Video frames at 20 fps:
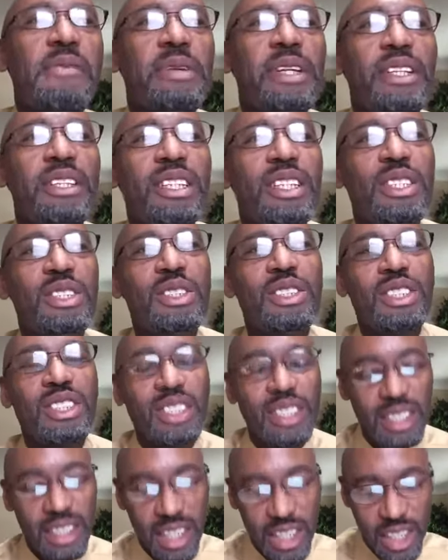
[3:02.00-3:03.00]
and teaches
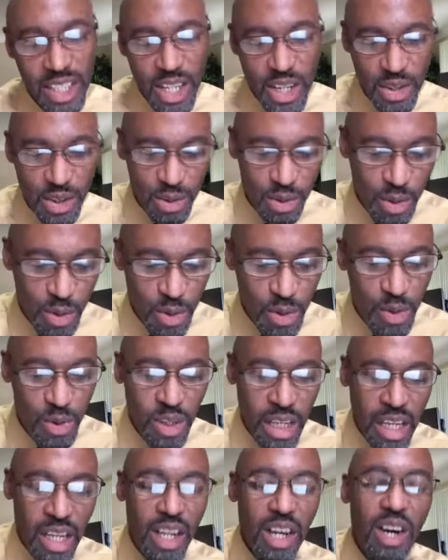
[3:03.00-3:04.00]
Sunday school.
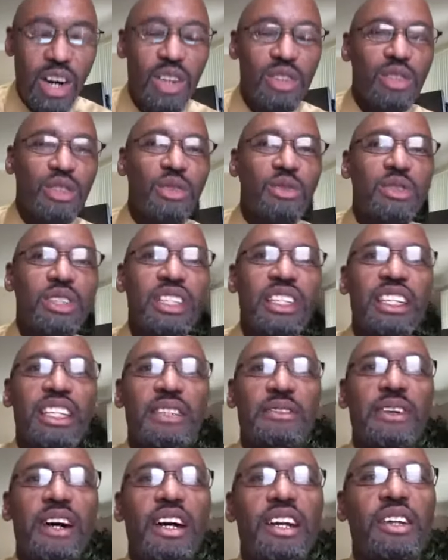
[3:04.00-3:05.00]
also want to
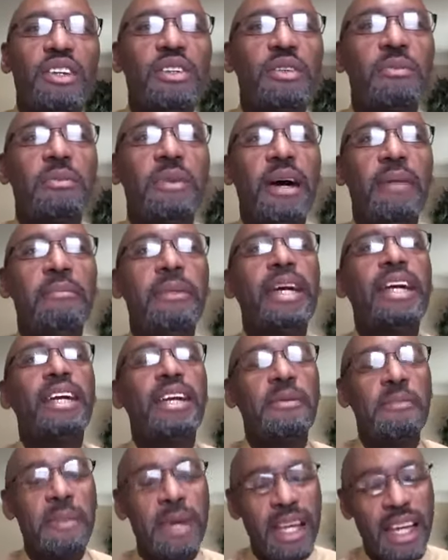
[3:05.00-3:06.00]
give honor to my
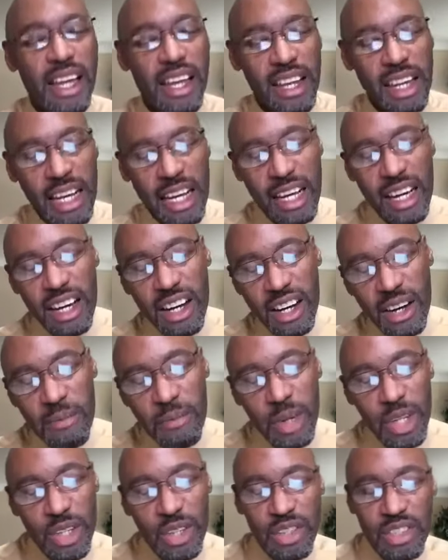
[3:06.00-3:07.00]
main man, uh,
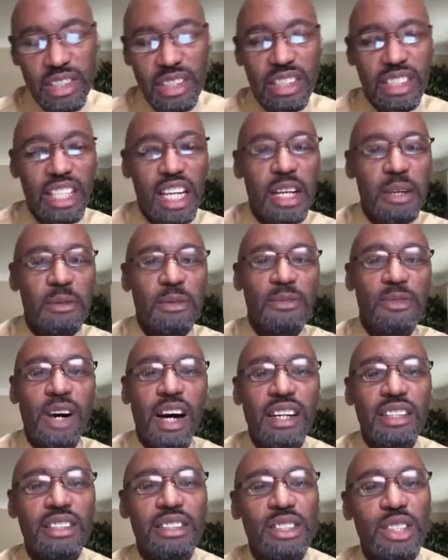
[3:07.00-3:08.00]
Minister James
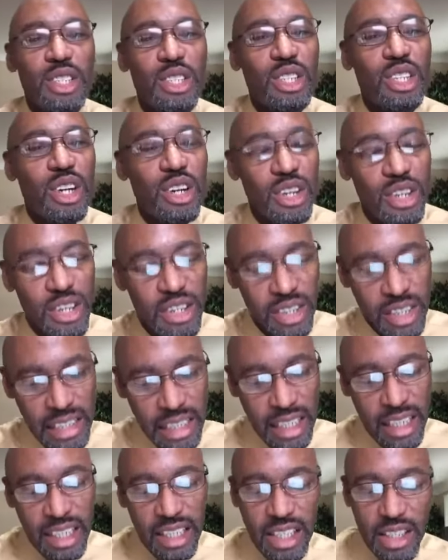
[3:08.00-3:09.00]
Foster III.
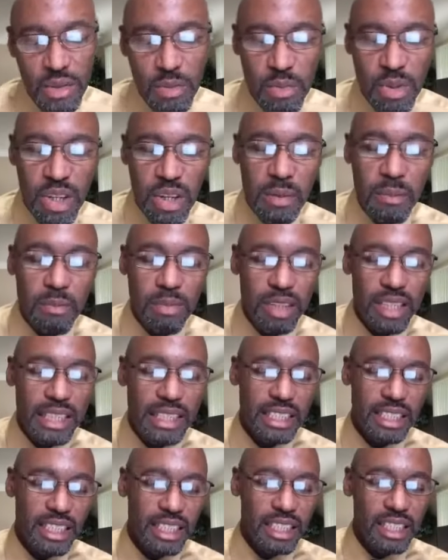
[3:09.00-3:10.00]
He's been a
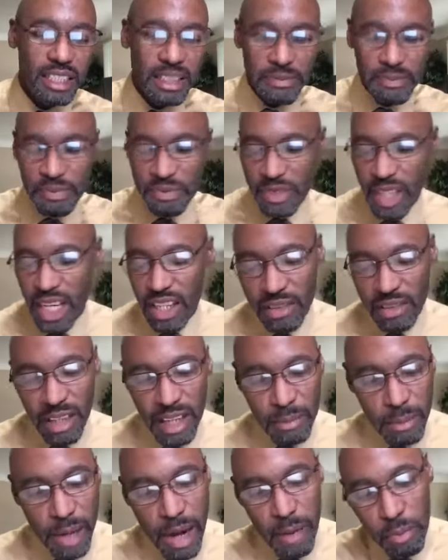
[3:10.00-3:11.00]
blessing. That's
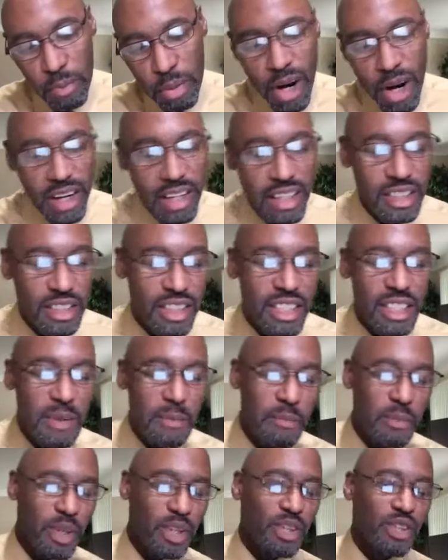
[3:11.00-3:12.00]
like my partner in the
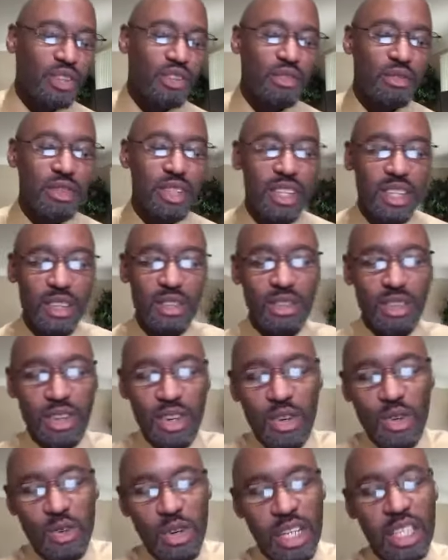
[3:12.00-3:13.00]
ministry. And
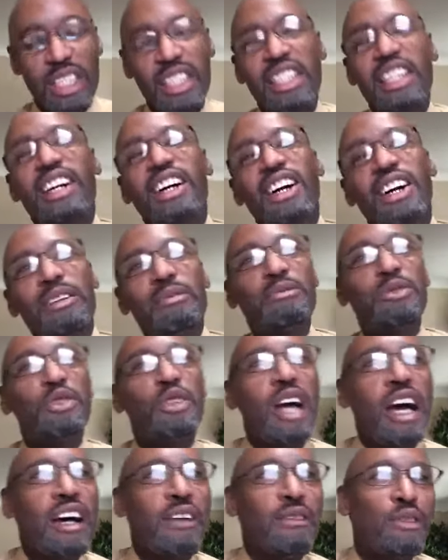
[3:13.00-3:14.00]
so um,
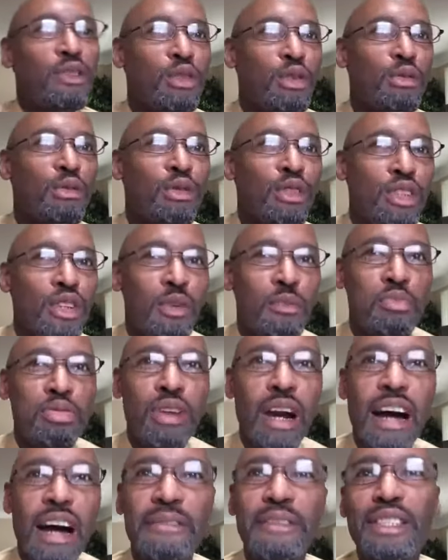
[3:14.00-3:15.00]
you have two little
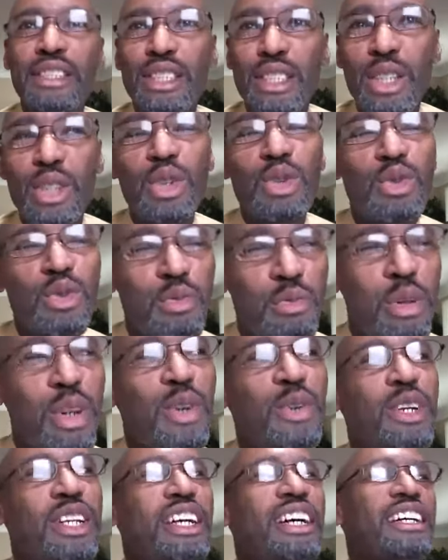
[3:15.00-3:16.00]
prophets of doom
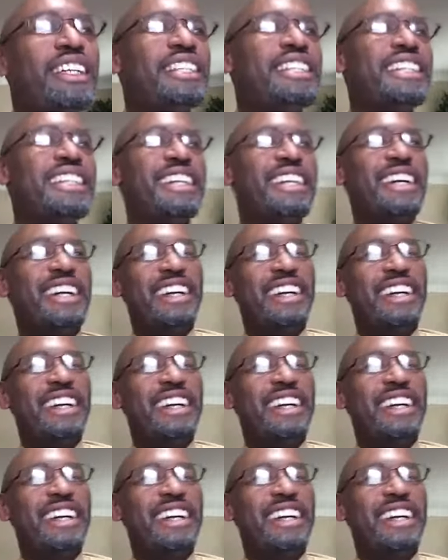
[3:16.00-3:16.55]
going out there